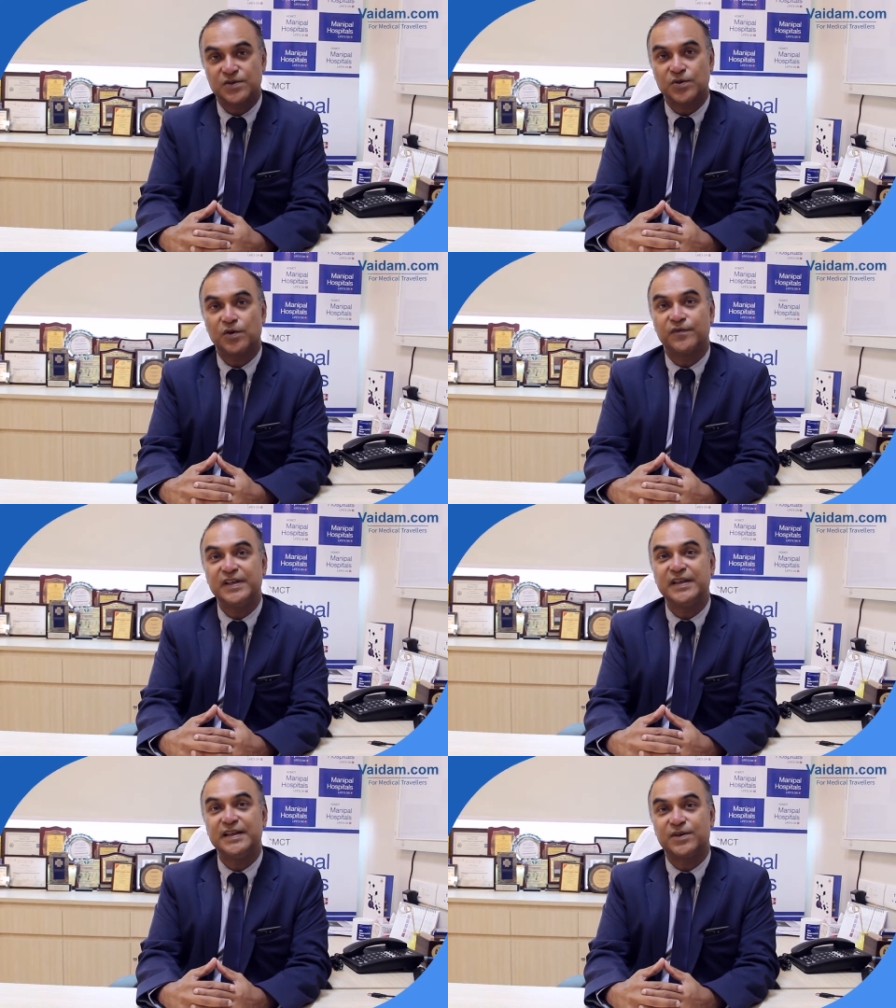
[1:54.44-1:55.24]
So
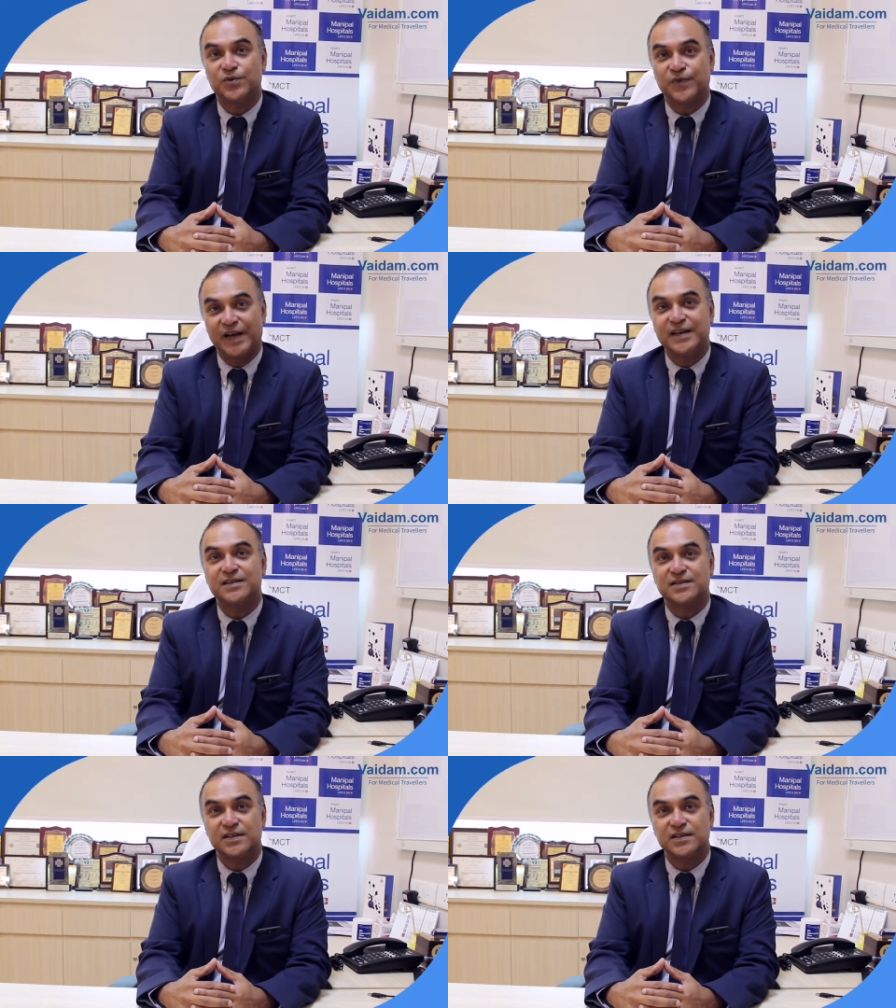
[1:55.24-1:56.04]
we need to
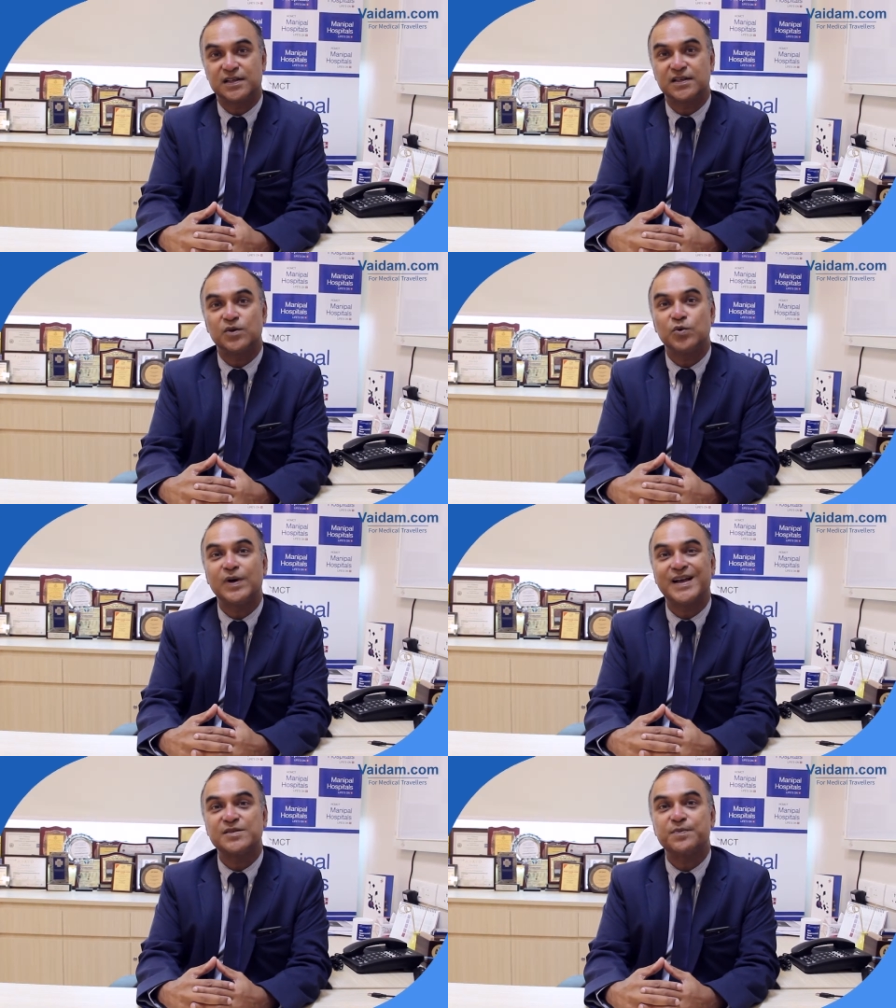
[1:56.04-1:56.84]
find a surgeon
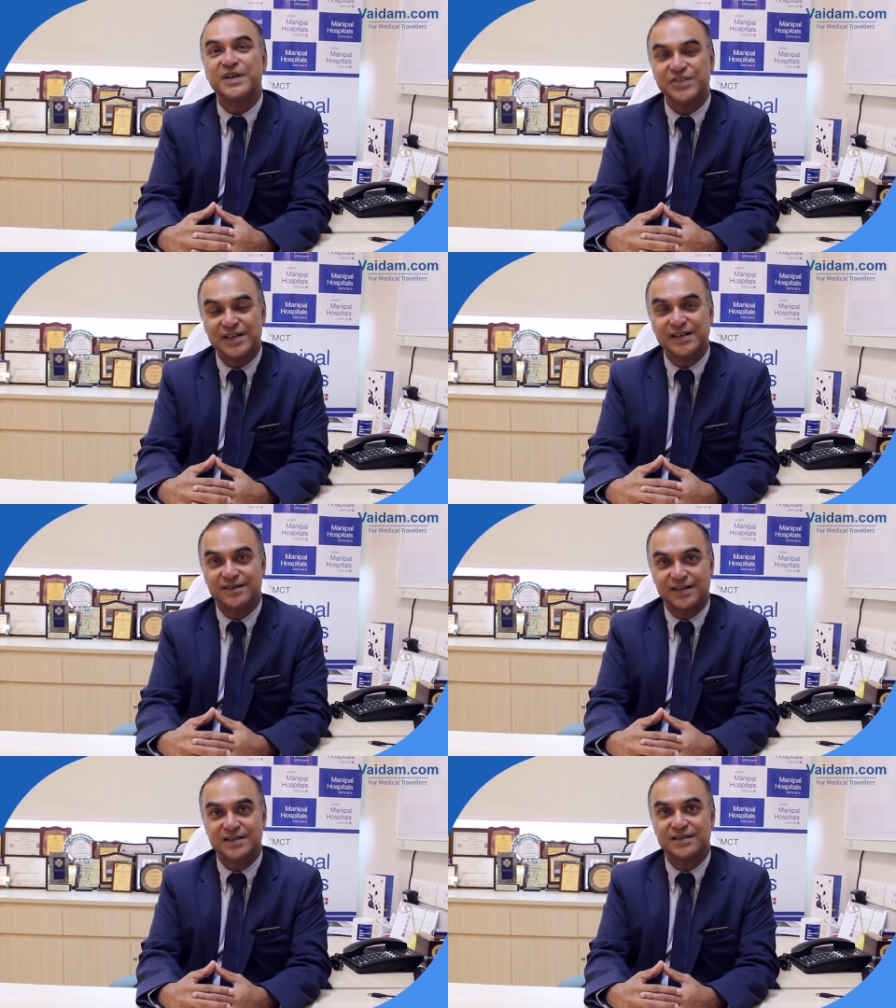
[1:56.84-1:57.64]
who has special
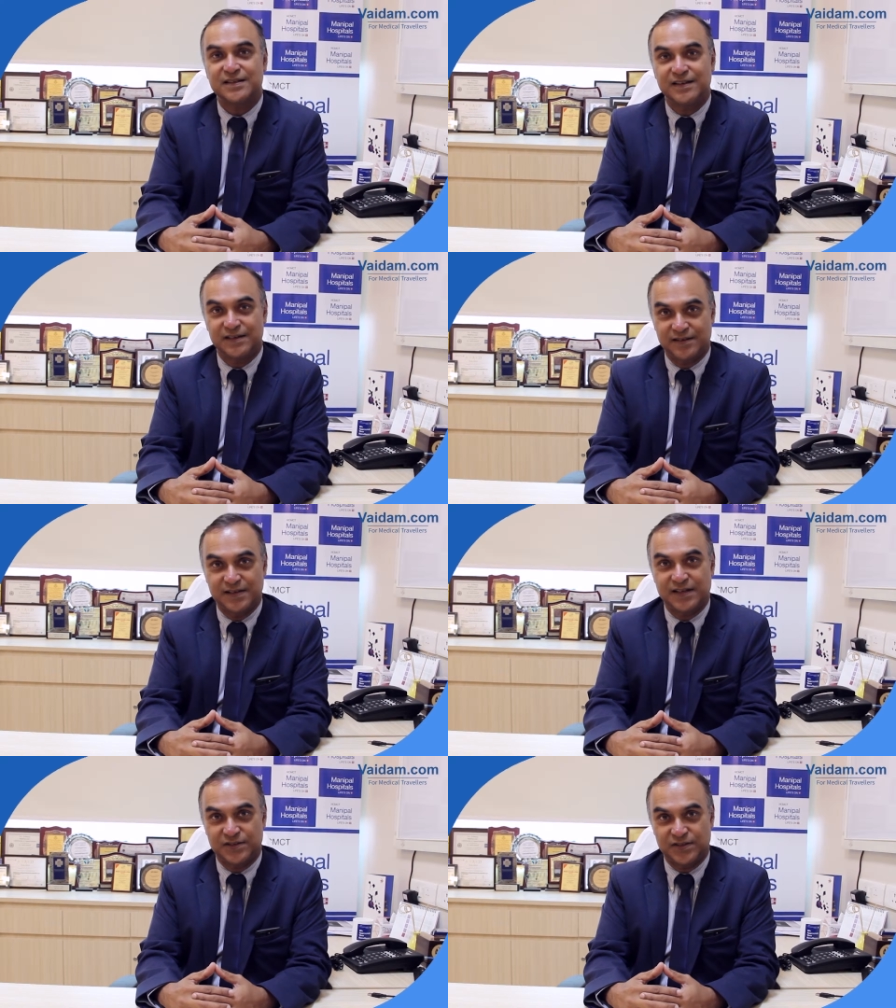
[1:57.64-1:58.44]
interest in
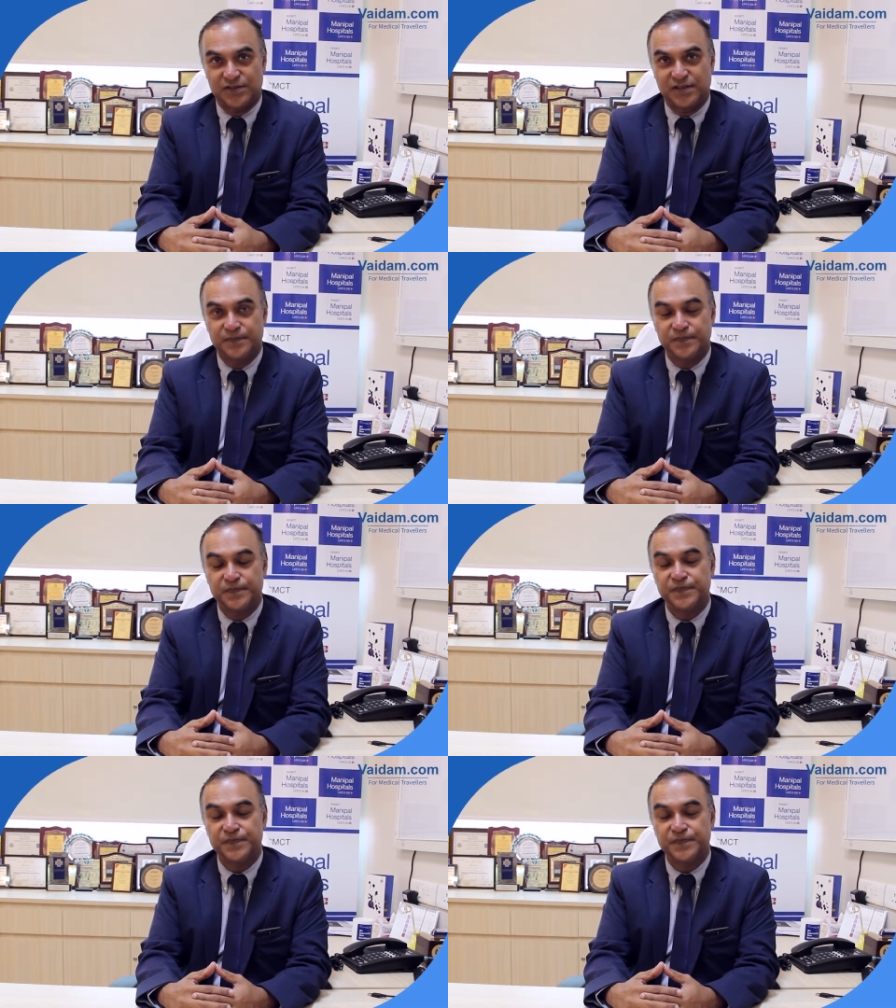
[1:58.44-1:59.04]
hernia surgery.